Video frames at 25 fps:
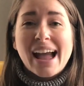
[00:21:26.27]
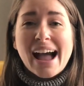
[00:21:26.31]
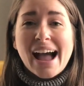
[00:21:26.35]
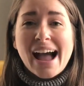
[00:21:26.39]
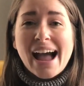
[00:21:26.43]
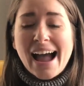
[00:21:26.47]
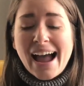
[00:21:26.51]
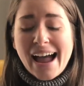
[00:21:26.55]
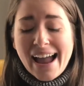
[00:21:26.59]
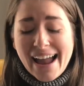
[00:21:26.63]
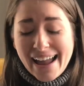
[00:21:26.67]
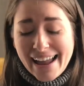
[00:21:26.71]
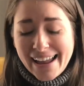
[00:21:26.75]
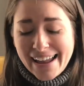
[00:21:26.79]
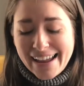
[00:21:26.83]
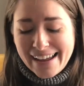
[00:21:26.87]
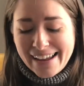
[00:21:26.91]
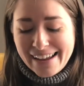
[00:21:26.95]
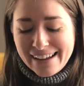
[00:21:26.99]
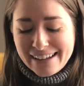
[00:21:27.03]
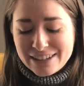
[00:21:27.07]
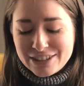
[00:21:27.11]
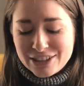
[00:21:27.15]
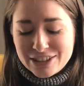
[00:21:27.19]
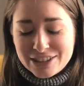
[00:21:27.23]

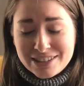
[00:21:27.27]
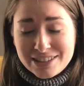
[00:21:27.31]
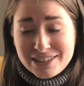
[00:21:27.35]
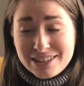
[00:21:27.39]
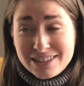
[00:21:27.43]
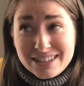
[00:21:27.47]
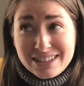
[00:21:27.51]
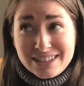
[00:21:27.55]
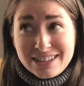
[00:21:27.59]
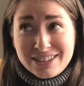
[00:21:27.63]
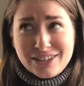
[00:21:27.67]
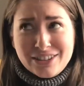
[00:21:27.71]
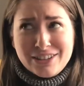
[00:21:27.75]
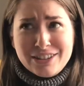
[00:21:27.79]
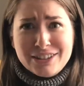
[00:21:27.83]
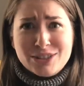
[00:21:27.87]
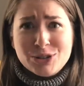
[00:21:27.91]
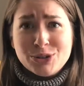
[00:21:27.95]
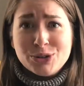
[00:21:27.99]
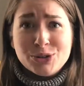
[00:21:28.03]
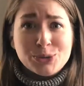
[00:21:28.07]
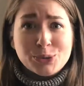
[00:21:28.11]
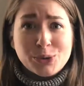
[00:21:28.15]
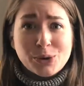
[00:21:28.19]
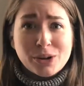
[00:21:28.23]
I just started
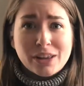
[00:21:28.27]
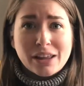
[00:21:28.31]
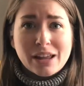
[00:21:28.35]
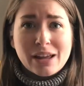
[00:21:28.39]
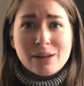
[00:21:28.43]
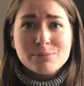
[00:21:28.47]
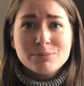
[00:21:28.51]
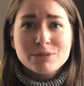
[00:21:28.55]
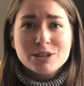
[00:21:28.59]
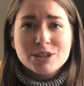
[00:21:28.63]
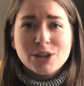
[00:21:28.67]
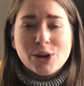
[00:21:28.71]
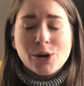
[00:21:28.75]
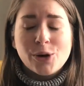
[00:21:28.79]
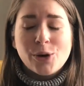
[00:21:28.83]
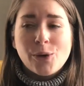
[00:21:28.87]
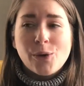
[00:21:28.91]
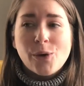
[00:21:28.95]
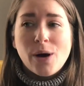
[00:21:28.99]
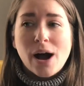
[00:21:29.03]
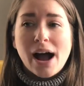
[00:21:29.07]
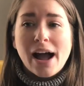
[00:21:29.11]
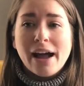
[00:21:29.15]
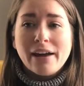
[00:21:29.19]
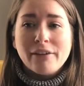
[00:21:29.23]
to adore them.
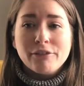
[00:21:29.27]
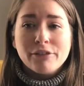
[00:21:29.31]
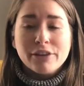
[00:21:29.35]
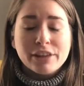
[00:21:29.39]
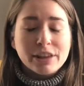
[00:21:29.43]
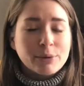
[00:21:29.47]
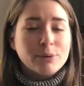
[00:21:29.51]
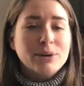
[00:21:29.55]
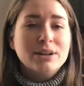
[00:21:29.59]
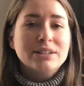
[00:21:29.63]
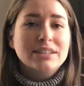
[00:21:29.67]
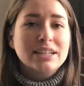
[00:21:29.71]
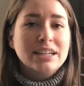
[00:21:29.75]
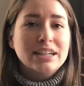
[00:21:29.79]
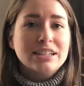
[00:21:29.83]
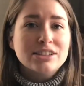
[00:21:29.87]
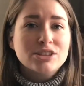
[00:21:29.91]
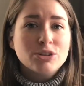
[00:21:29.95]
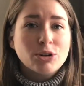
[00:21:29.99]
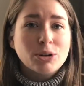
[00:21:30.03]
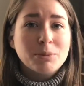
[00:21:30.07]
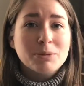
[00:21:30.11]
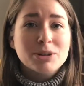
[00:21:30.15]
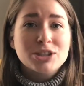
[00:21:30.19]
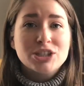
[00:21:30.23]
So I really wanted to get a
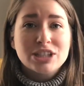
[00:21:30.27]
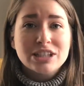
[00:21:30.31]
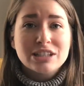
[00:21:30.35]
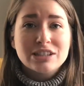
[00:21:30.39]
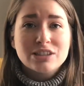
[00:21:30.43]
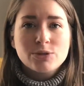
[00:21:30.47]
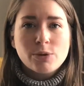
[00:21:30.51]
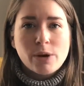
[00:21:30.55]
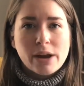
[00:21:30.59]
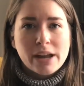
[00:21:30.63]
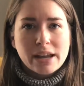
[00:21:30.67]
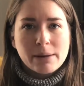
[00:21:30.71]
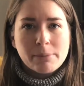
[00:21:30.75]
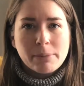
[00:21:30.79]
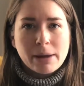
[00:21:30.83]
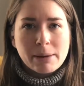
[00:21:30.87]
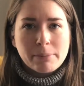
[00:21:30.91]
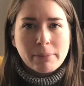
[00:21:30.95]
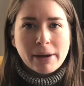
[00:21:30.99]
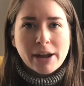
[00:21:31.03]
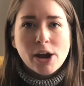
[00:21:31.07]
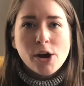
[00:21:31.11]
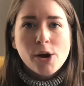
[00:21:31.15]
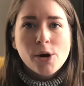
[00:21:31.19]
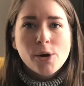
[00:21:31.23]
sewing machine so I can make
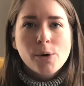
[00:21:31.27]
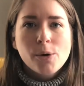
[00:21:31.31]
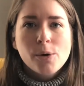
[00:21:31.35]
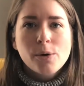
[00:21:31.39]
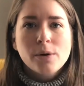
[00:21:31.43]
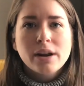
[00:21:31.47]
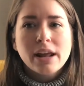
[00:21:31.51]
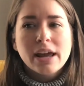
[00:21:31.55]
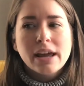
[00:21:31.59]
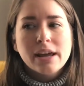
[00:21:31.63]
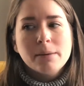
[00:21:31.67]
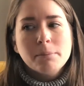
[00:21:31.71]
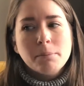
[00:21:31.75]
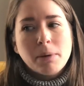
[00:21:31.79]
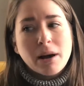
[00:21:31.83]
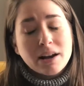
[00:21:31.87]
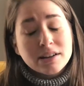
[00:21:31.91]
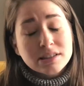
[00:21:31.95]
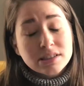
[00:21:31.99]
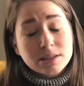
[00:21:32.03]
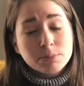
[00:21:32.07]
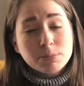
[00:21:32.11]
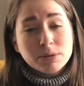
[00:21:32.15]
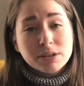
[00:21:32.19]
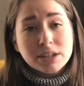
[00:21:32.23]
my own and
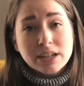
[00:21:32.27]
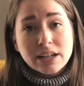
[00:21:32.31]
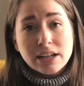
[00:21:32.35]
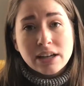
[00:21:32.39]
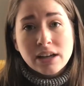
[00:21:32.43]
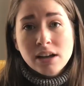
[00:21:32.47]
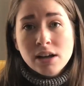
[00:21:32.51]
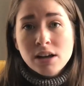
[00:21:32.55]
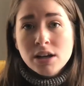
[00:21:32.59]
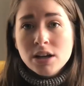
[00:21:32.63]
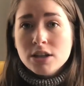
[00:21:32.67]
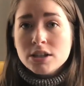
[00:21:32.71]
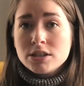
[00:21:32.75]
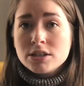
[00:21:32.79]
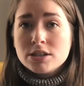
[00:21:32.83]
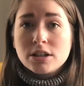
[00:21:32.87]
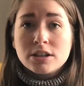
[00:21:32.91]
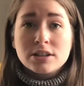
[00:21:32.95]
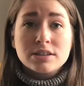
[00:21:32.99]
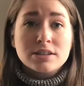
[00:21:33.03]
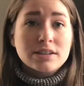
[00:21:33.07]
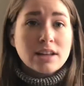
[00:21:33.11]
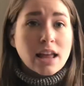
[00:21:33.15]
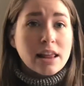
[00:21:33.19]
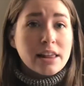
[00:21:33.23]
possibly
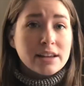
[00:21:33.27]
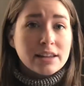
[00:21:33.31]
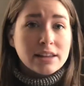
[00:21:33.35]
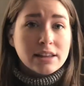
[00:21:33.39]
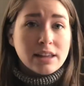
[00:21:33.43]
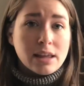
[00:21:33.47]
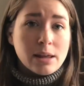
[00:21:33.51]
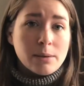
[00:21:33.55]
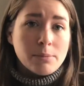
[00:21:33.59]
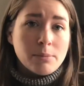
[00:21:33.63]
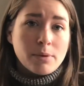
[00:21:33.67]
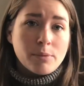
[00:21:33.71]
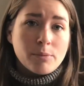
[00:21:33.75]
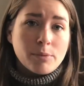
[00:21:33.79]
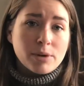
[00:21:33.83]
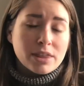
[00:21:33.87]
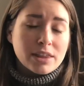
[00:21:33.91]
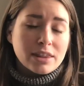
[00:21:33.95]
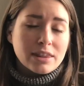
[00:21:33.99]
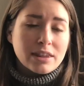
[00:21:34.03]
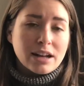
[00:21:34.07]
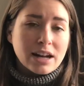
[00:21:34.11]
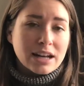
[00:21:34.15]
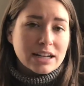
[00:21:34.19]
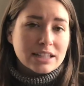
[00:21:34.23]
start selling them
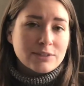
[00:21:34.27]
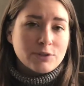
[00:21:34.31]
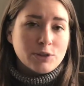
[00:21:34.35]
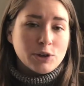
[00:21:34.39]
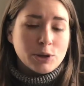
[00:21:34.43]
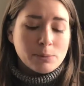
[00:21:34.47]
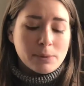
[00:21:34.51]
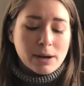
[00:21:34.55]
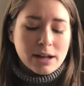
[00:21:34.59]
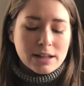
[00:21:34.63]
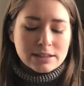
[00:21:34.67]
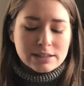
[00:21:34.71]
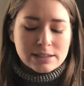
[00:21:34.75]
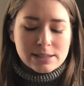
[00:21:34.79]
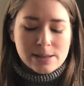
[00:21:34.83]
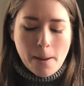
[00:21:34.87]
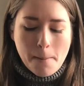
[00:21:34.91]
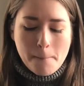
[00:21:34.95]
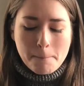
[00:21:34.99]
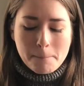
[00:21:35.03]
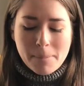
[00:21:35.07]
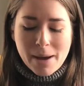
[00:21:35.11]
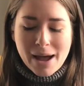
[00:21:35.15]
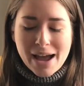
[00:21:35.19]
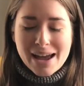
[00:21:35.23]
within the next few months.
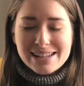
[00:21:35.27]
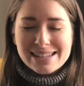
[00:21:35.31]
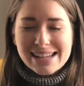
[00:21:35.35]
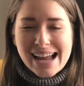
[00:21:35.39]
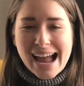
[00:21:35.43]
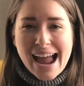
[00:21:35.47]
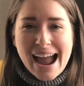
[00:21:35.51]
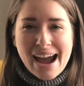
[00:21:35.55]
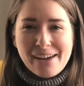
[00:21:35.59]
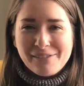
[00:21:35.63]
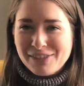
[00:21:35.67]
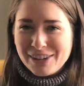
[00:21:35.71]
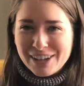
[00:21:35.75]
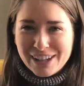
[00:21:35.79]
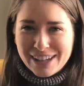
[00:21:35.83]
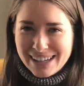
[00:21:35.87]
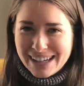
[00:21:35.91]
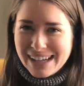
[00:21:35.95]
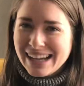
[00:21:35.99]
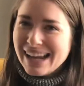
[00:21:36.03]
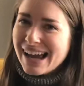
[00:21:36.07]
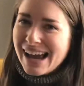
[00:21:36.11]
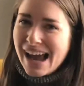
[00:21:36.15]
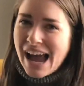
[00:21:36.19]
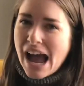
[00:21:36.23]
But I have
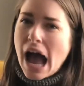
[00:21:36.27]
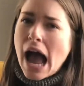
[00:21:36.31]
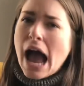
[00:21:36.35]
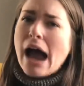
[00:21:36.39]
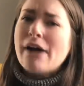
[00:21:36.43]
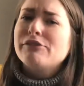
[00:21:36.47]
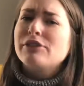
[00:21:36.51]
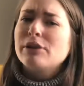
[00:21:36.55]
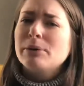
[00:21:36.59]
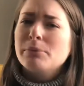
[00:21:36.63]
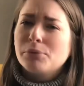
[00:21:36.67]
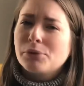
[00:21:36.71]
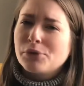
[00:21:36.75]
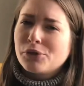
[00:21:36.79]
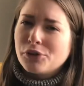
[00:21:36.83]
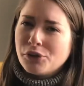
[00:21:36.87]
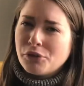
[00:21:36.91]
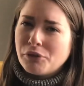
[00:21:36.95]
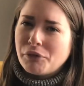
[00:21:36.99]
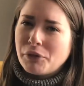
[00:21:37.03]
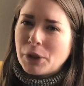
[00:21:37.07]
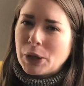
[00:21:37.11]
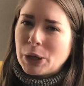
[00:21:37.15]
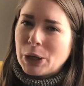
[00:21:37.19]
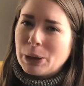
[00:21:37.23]
to
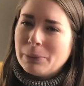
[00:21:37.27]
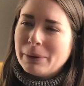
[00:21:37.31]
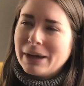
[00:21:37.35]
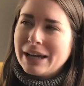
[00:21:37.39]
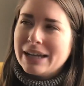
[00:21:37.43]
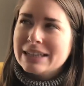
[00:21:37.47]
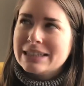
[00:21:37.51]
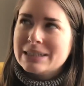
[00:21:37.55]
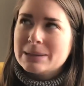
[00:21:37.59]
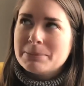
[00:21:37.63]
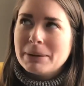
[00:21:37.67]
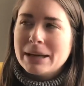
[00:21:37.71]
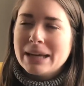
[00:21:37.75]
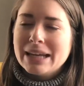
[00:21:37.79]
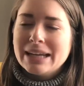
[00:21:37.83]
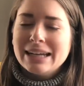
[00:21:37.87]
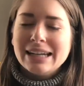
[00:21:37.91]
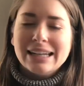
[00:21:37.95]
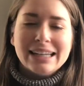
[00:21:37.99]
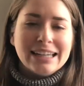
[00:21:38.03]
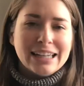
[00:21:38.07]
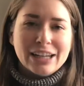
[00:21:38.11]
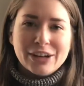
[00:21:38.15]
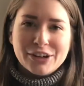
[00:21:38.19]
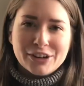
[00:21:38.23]
improve a little bit. It's
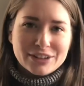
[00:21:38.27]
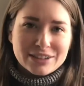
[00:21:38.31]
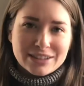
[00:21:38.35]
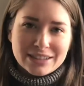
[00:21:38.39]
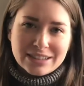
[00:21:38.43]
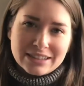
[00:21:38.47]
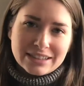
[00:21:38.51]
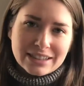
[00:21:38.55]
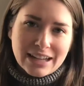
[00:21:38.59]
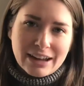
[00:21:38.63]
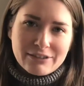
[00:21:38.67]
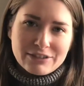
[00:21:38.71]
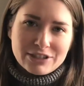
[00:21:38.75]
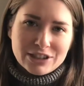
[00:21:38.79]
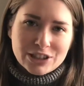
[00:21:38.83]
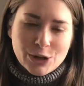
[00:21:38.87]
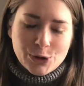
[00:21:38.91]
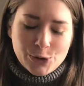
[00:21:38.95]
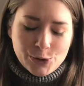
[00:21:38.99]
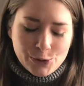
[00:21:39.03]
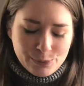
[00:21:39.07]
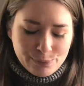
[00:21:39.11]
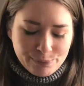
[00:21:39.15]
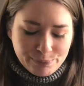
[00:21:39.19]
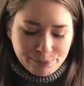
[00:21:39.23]
been years since I've
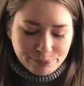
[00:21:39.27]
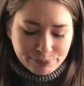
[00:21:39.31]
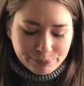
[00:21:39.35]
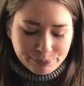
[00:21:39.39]
sewn.